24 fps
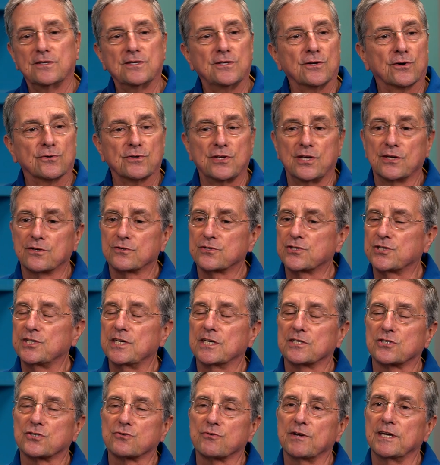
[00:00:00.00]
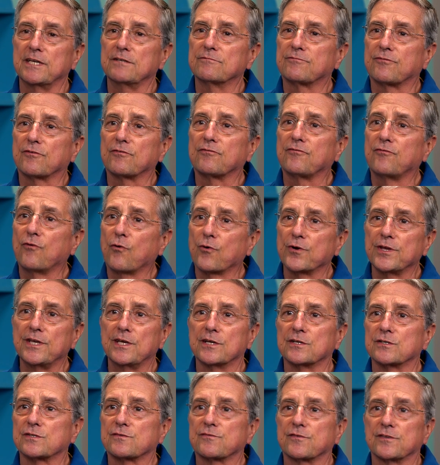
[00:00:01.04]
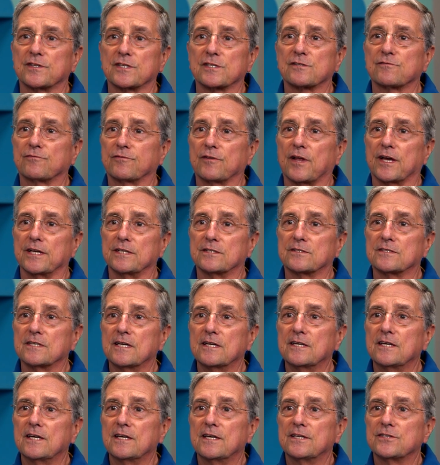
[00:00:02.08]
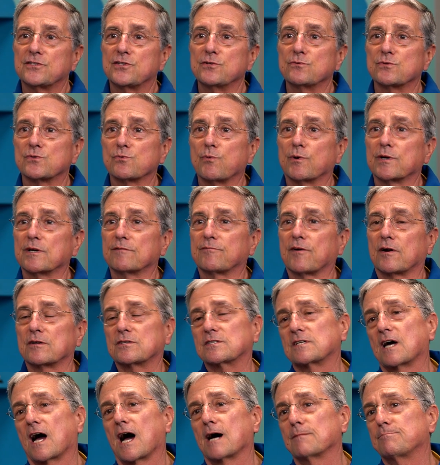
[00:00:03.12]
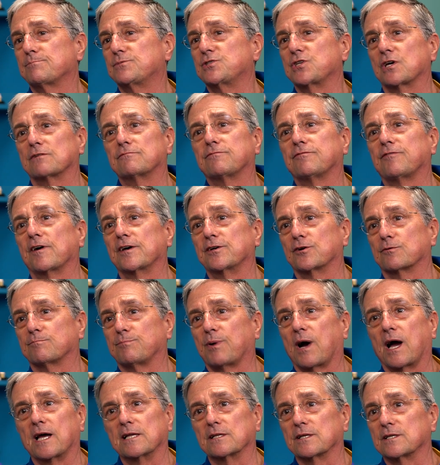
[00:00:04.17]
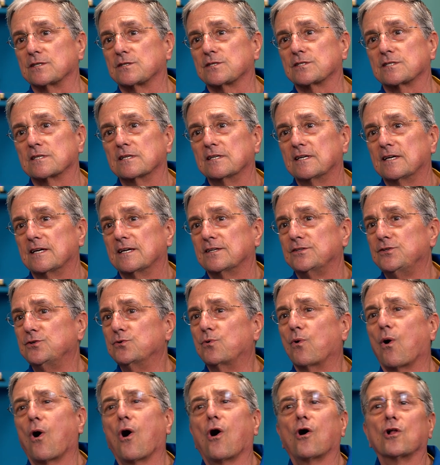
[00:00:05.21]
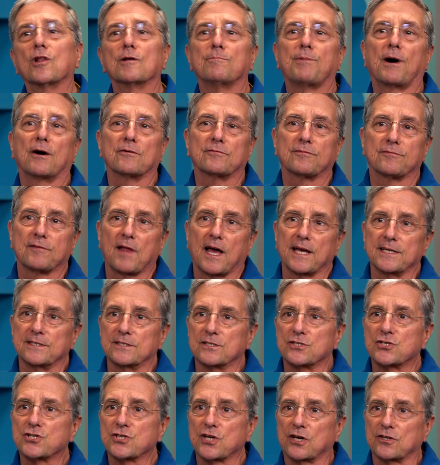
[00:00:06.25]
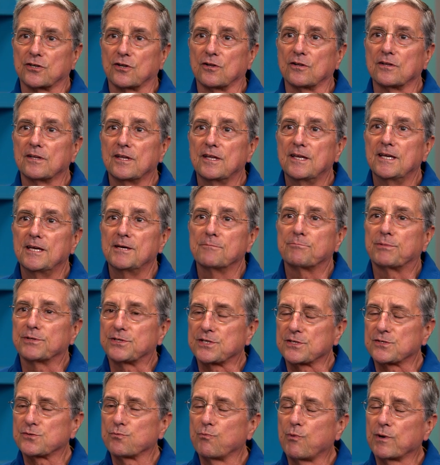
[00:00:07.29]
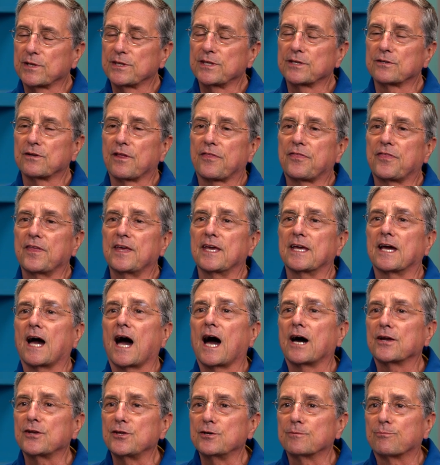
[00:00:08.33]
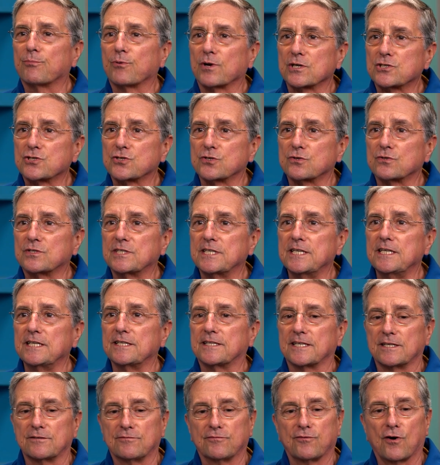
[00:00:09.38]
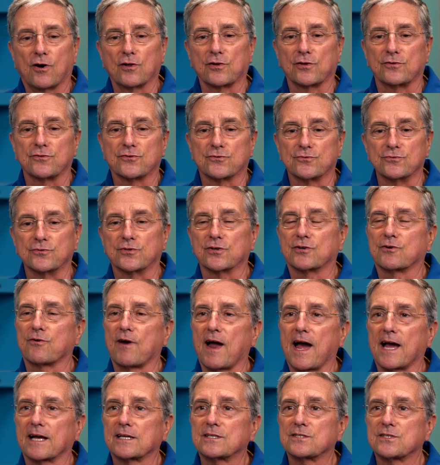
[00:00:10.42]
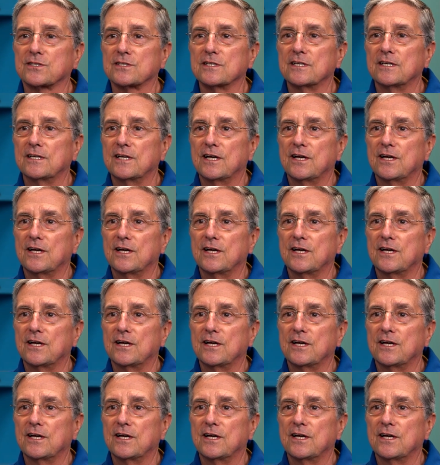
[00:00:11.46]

You know, here she had trained for four years for this flight. She was one of our top jet fighter pilots, knew all about flying the shuttle, but this one little thing, how do you brush your teeth, had fallen through the cracks.